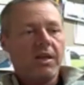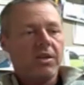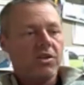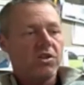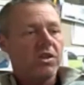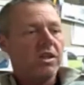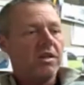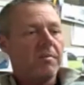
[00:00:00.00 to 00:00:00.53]
you
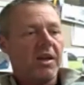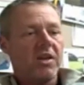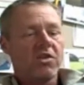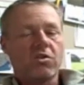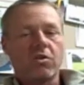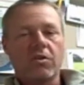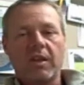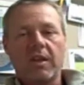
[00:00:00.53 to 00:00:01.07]
just need to make
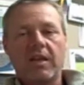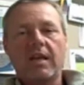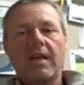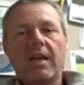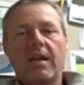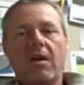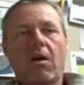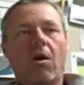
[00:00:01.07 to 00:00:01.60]
sure that you
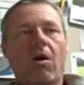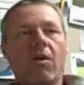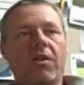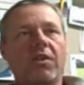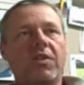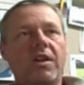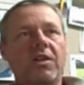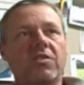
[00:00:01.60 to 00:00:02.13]
get all
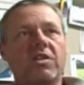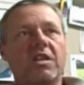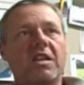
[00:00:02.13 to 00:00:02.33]
the things